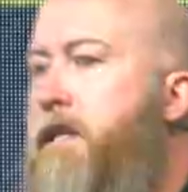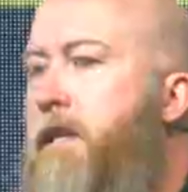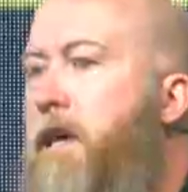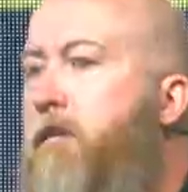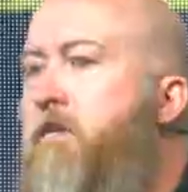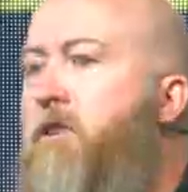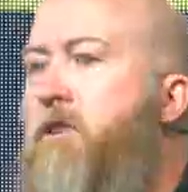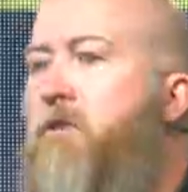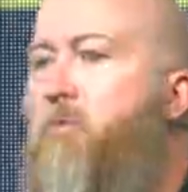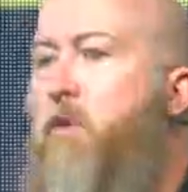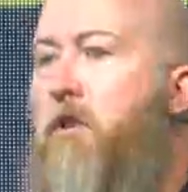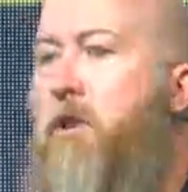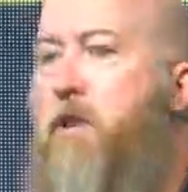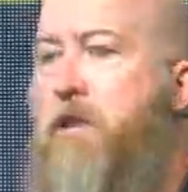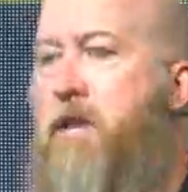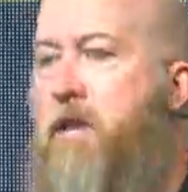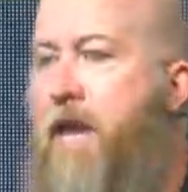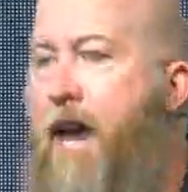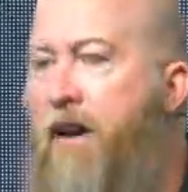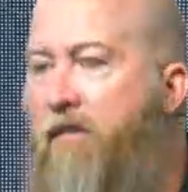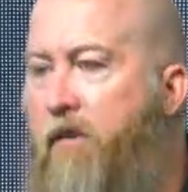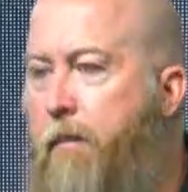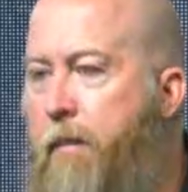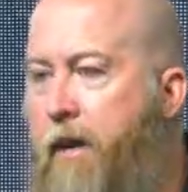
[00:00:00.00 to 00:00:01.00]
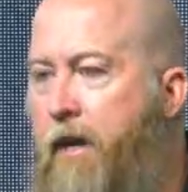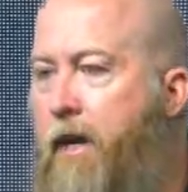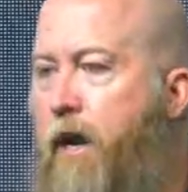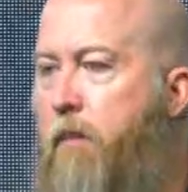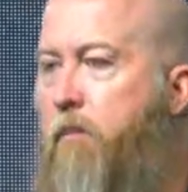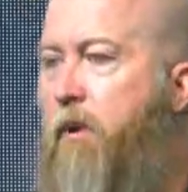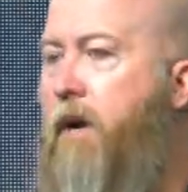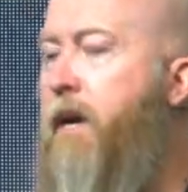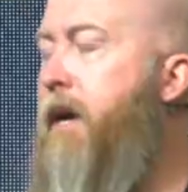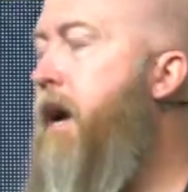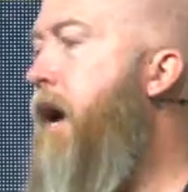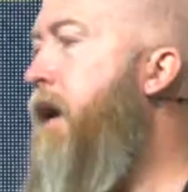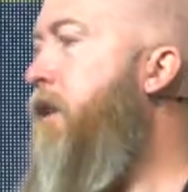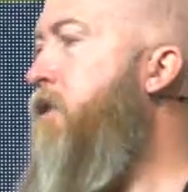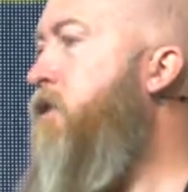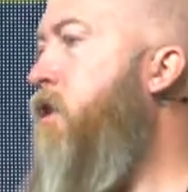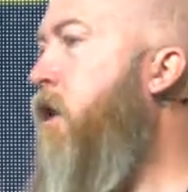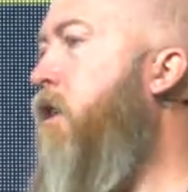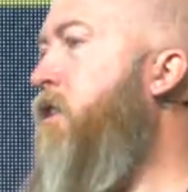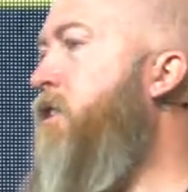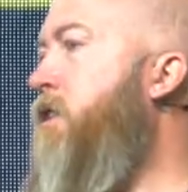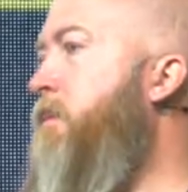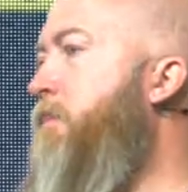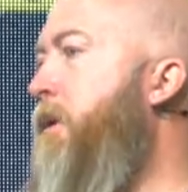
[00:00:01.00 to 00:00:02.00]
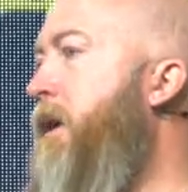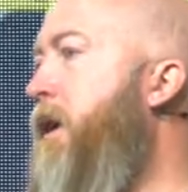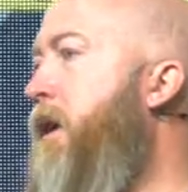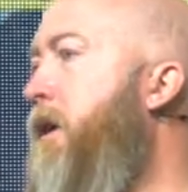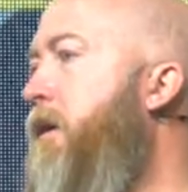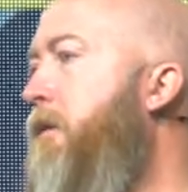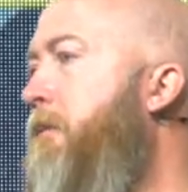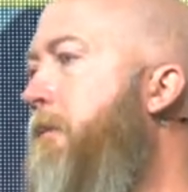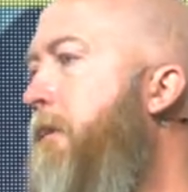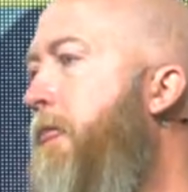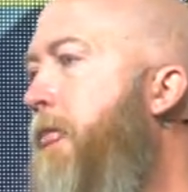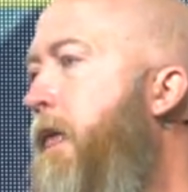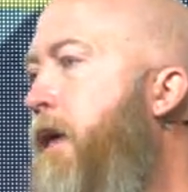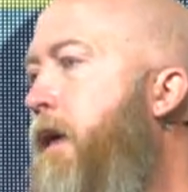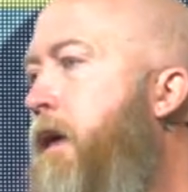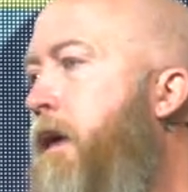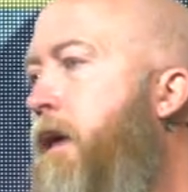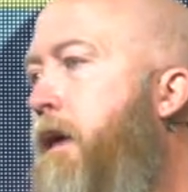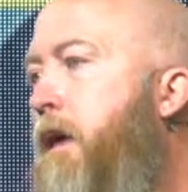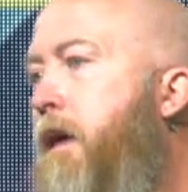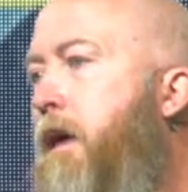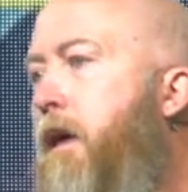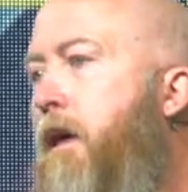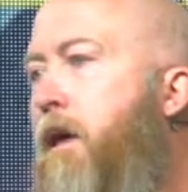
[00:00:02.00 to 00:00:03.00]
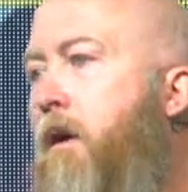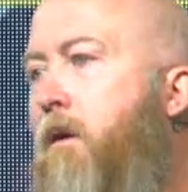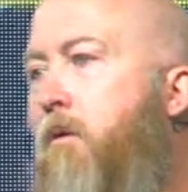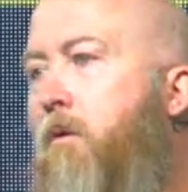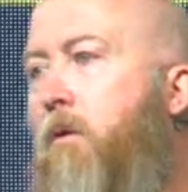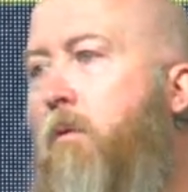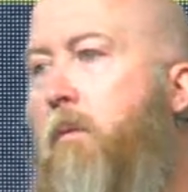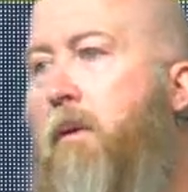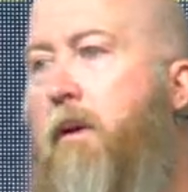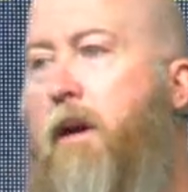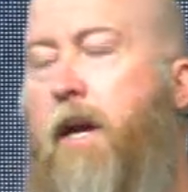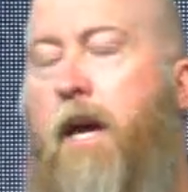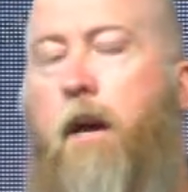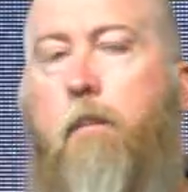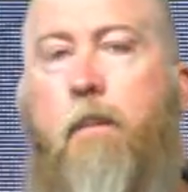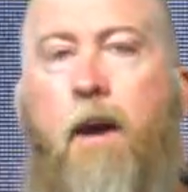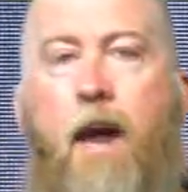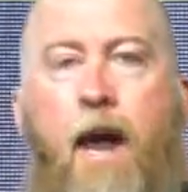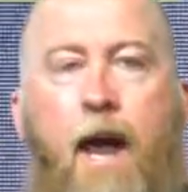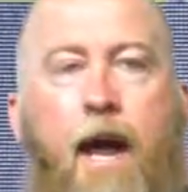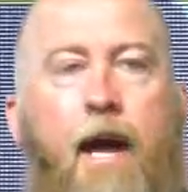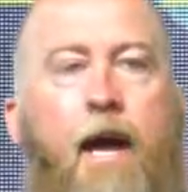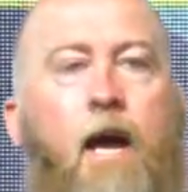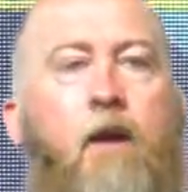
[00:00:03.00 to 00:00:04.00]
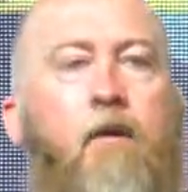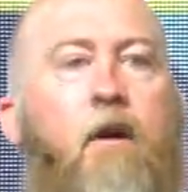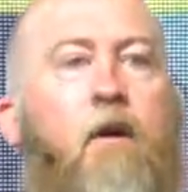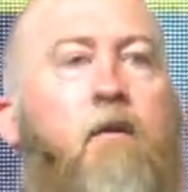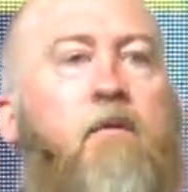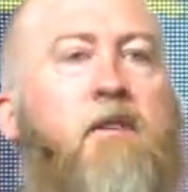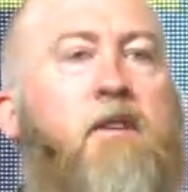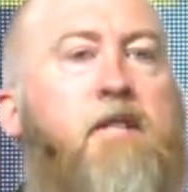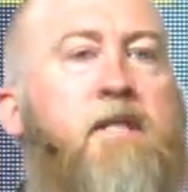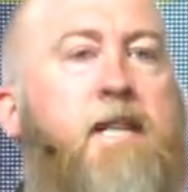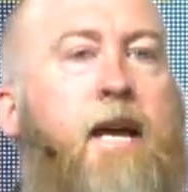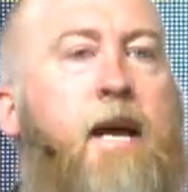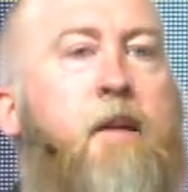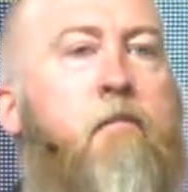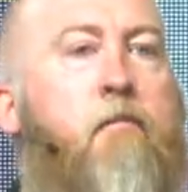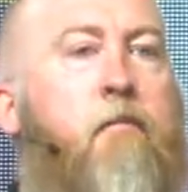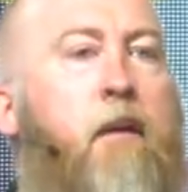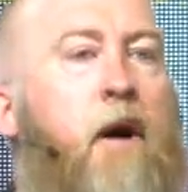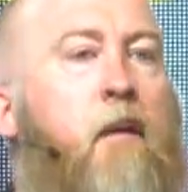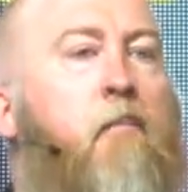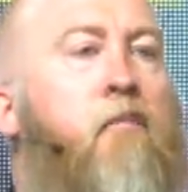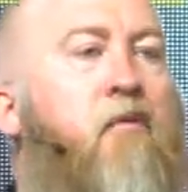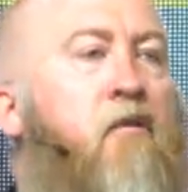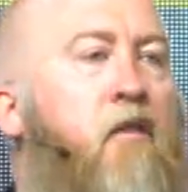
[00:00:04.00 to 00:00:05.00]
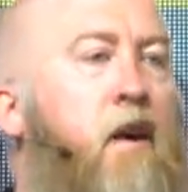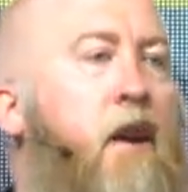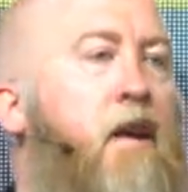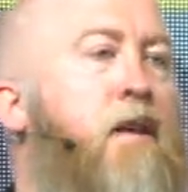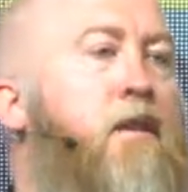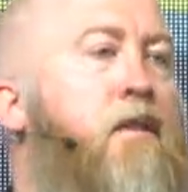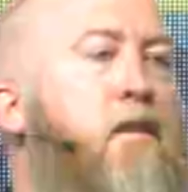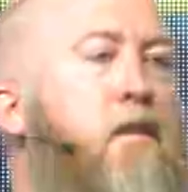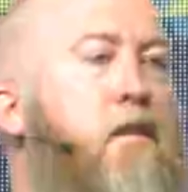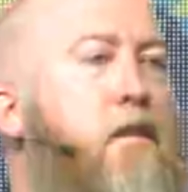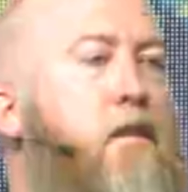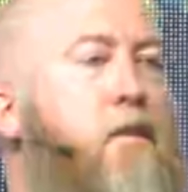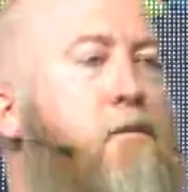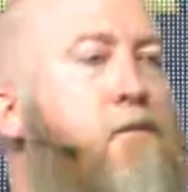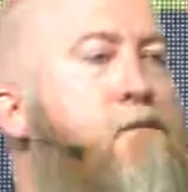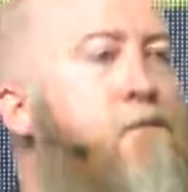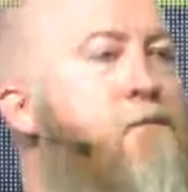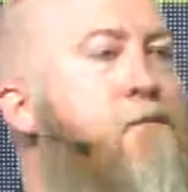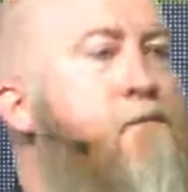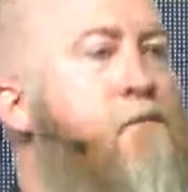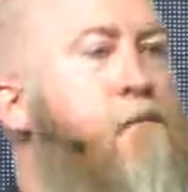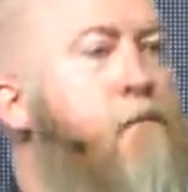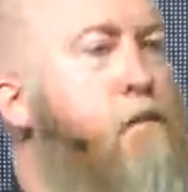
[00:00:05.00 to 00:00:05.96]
Some of us will never become what God calls to be when we keep hanging around with the same bum friends